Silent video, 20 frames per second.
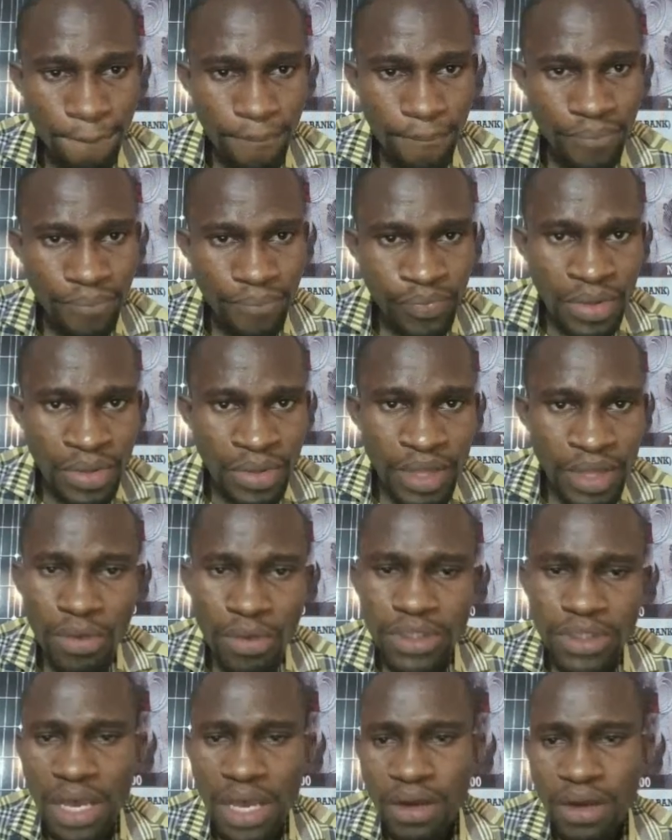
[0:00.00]
Now once I
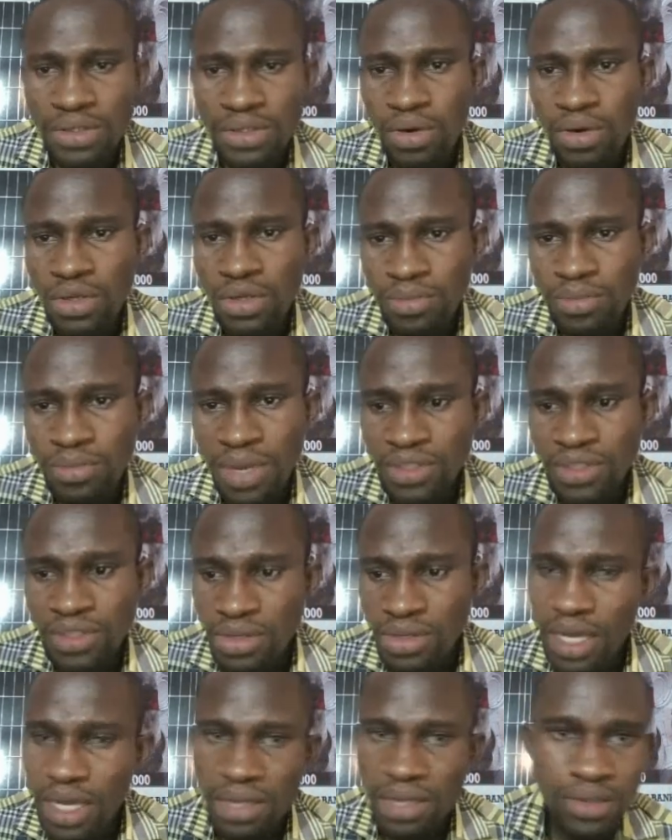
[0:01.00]
go to customize under the
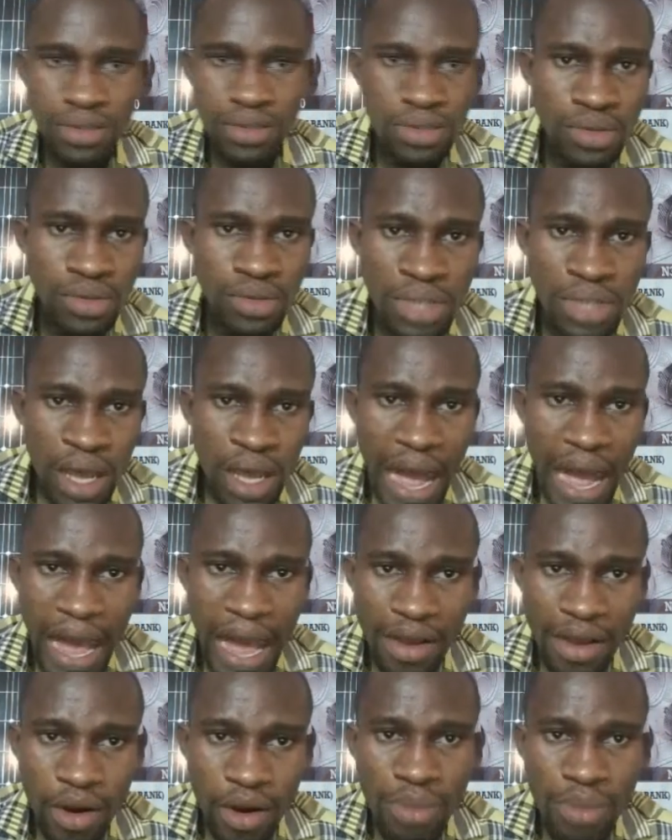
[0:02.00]
tools, I
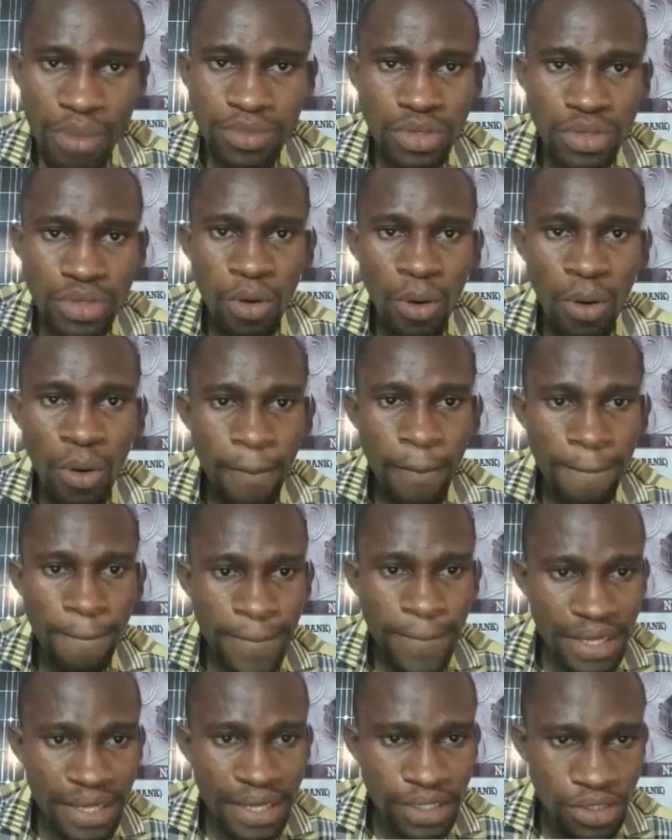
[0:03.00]
come to
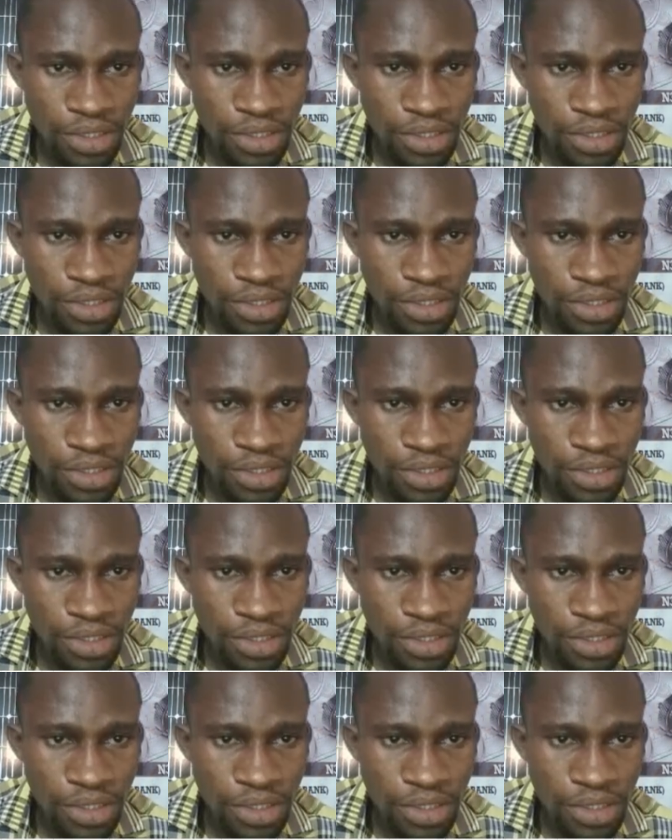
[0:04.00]
menus.